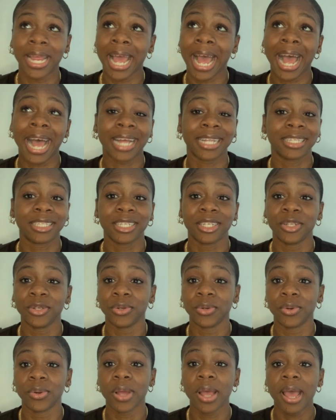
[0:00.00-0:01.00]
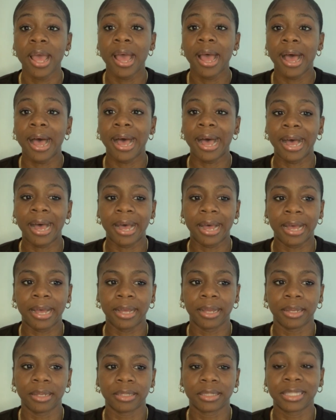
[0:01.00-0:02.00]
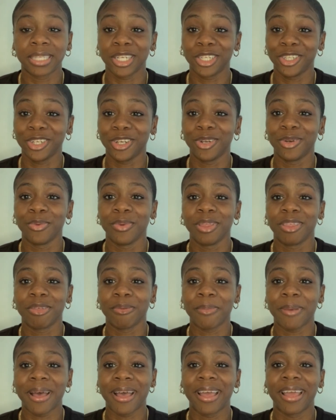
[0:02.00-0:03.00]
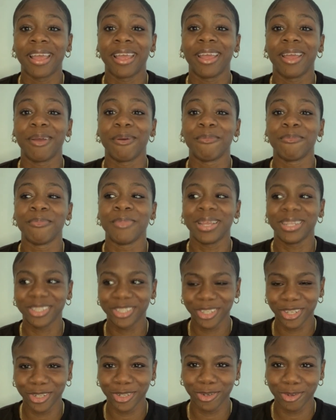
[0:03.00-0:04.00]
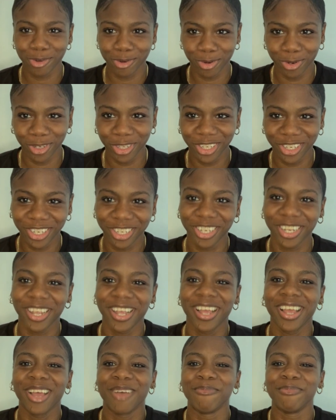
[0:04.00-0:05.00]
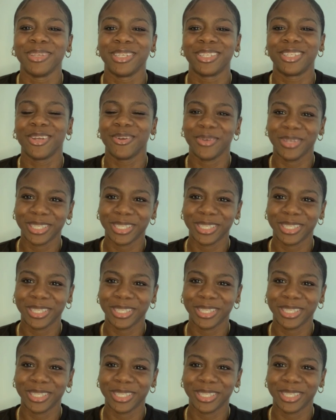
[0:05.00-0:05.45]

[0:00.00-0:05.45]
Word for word: I had to do a session with my mental coach, Mr.